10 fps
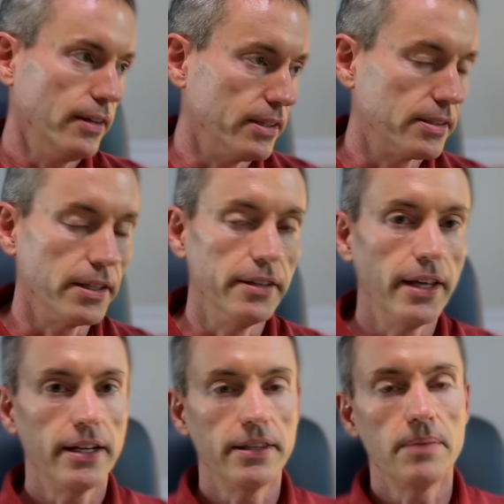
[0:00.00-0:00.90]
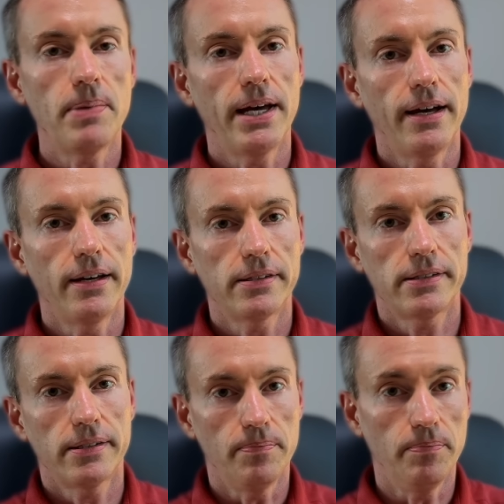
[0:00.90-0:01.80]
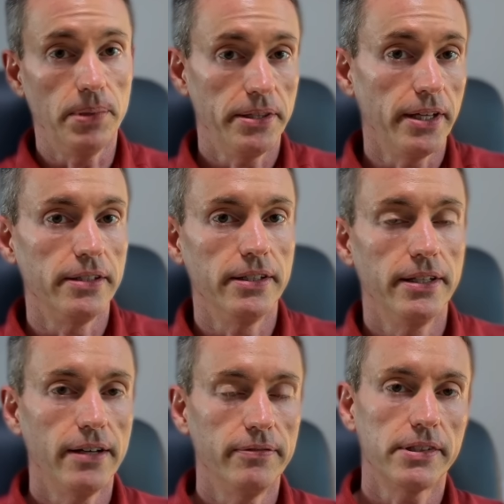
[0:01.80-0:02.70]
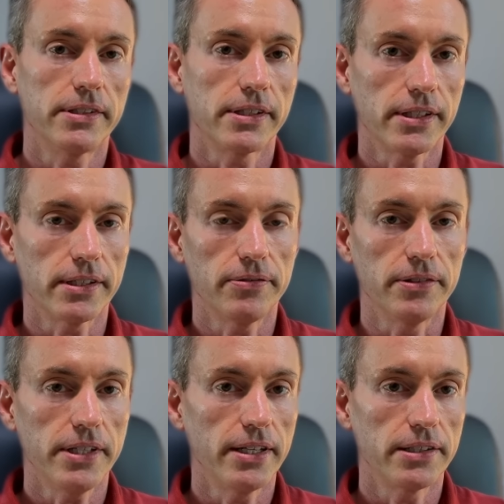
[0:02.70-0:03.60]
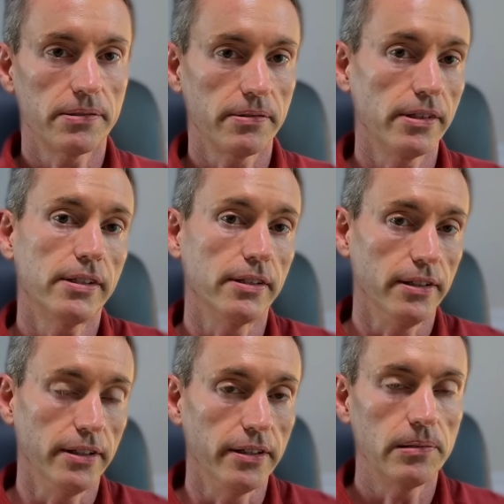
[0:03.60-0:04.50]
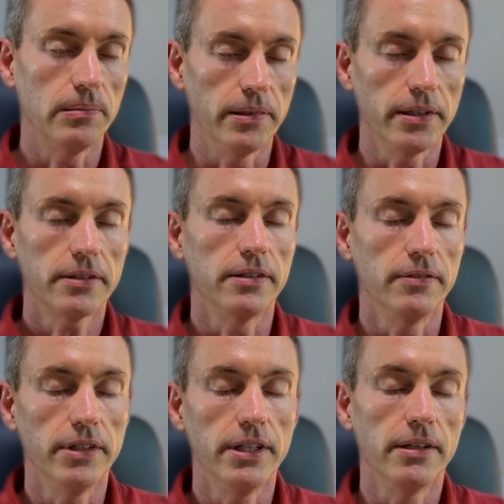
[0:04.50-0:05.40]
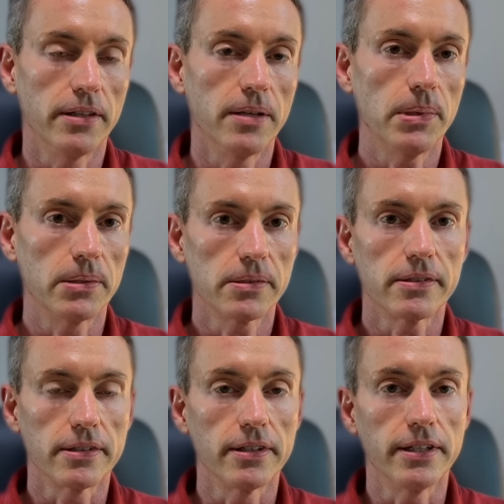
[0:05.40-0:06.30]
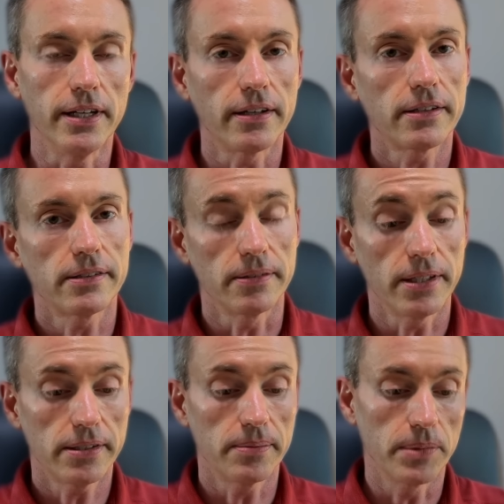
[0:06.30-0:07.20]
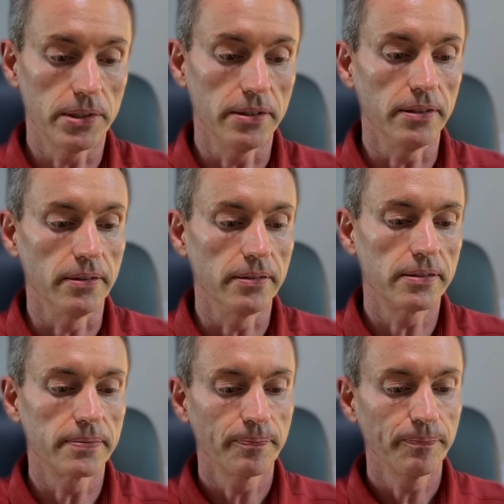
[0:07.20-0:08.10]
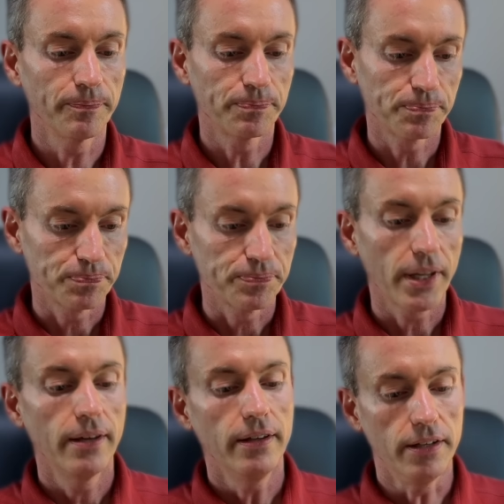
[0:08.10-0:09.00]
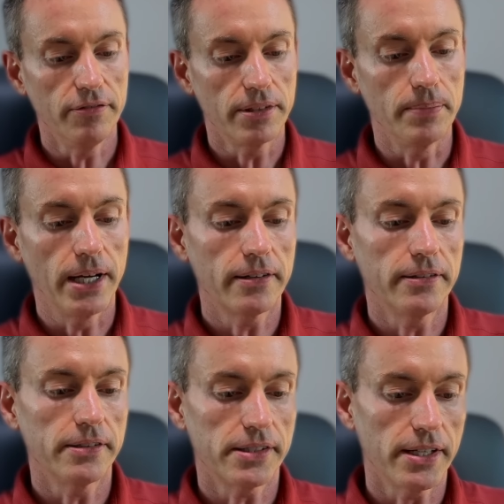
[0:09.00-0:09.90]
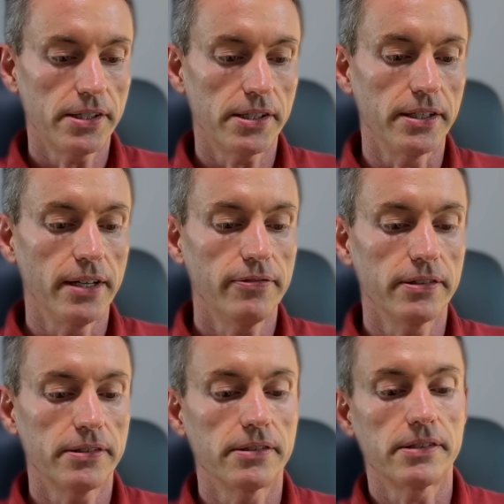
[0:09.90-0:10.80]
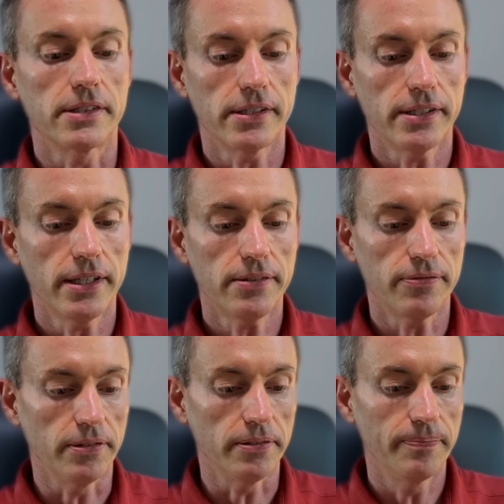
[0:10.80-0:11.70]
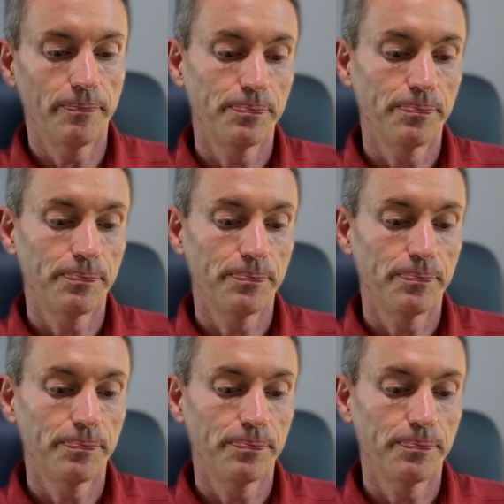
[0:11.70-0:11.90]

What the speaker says: It's done that in the past, but they did have a successful test recently, according to the video they posted on X. So that's some good news. If the modernization efforts are successful,